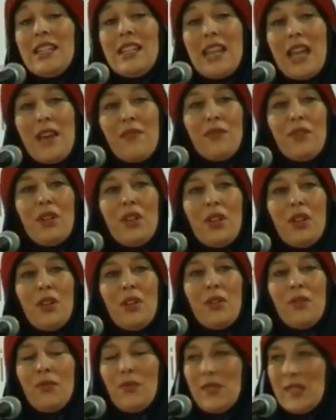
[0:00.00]
They
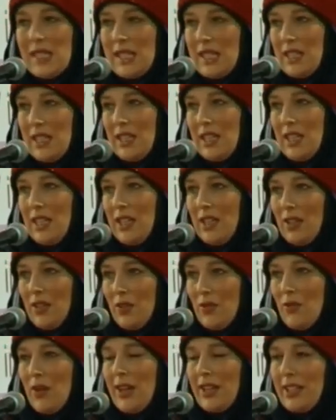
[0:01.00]
never physically
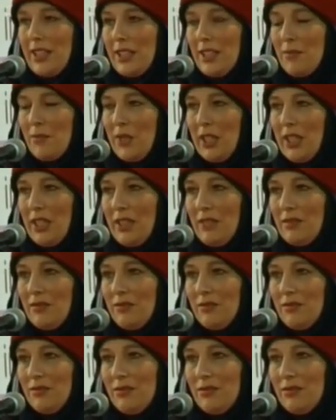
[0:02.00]
threatened me.